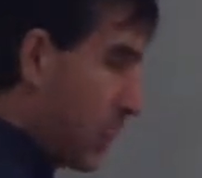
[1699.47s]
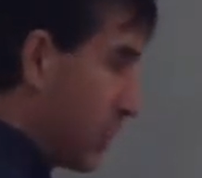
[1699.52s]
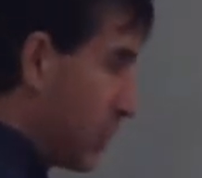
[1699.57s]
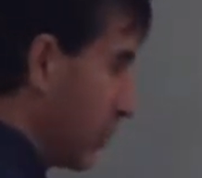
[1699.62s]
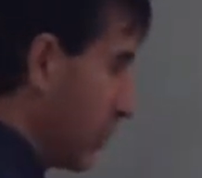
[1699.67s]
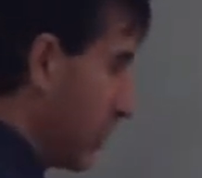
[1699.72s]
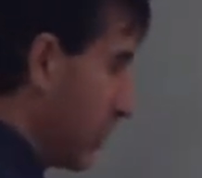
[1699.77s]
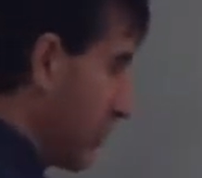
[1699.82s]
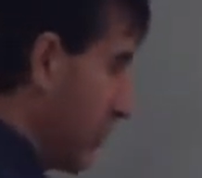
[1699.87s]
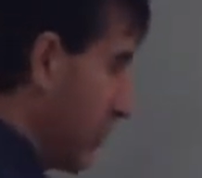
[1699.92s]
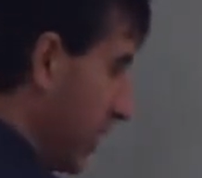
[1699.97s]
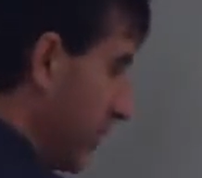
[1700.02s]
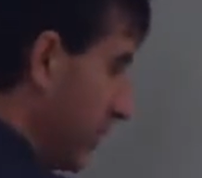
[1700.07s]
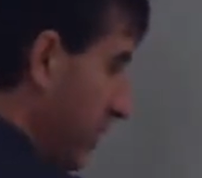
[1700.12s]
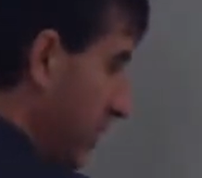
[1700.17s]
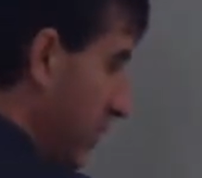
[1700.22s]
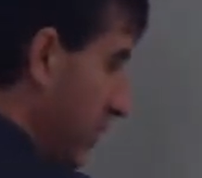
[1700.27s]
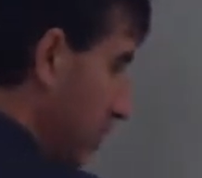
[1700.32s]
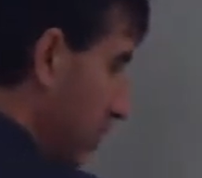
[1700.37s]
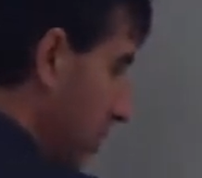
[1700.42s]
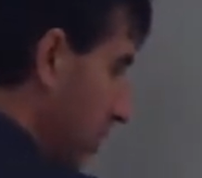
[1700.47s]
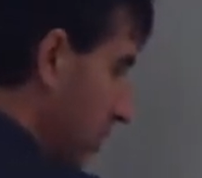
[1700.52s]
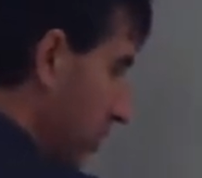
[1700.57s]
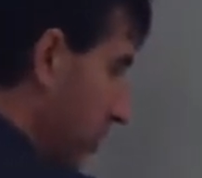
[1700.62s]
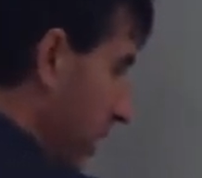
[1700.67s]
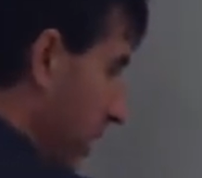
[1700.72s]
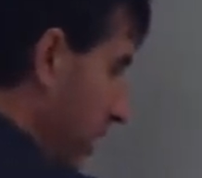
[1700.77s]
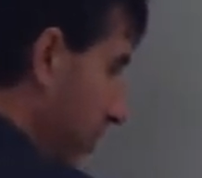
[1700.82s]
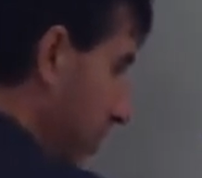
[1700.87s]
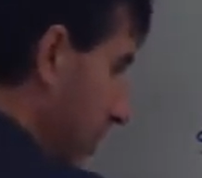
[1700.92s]
What's 5 times 1?
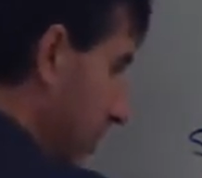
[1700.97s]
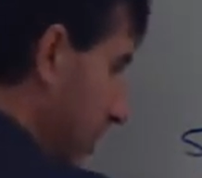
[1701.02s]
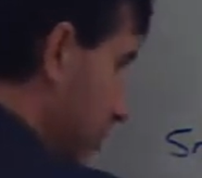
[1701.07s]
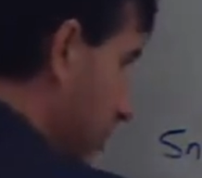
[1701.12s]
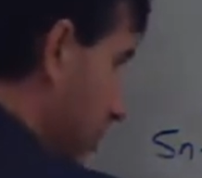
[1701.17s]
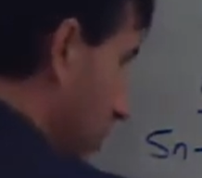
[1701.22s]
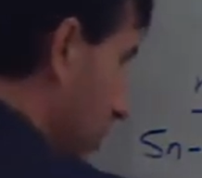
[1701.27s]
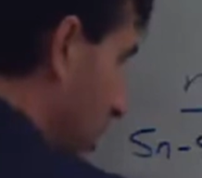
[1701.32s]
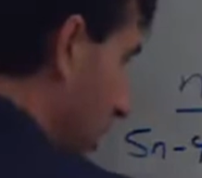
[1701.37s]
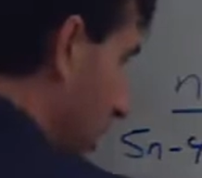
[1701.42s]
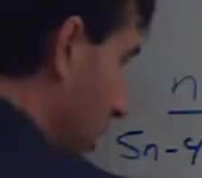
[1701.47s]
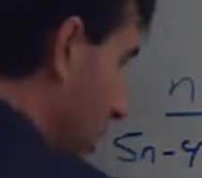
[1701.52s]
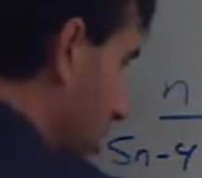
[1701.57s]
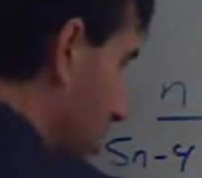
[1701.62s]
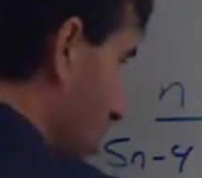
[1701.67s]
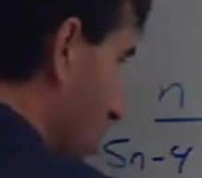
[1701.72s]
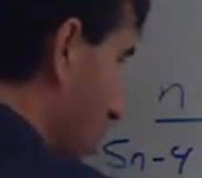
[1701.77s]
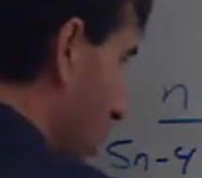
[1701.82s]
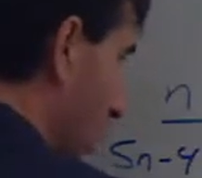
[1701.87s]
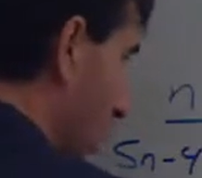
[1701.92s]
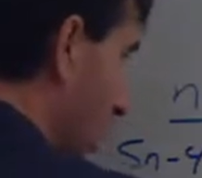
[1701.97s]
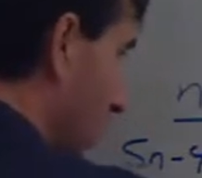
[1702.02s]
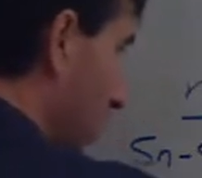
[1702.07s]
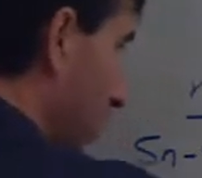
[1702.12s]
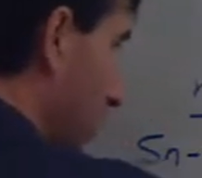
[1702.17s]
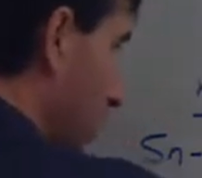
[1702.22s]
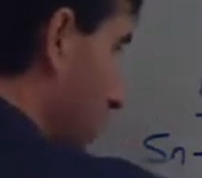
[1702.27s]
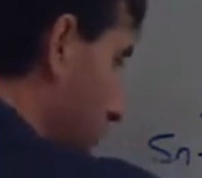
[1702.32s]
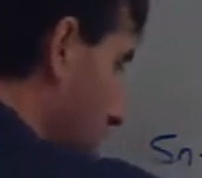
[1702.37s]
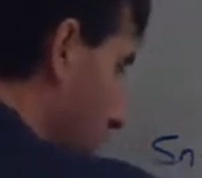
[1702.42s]
5 minus 4 is 1.
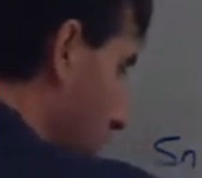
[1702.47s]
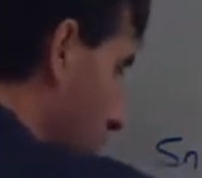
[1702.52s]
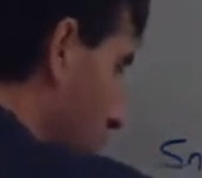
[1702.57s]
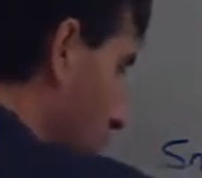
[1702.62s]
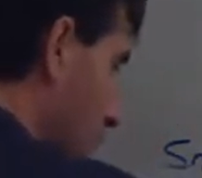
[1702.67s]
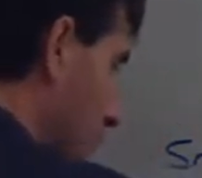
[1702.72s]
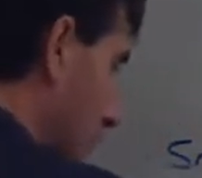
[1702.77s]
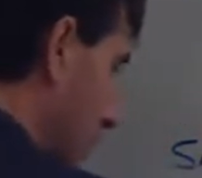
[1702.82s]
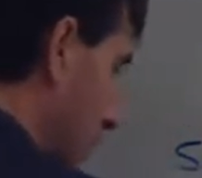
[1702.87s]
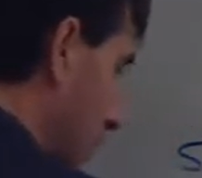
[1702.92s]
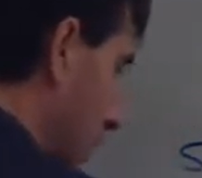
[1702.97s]
Boom.